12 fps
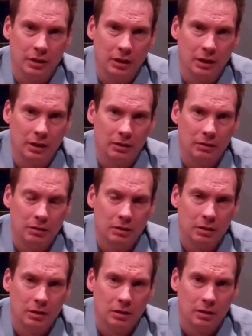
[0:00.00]

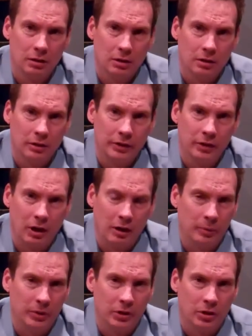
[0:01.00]
I
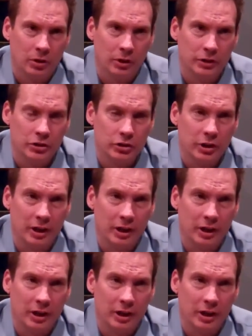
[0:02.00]
would encourage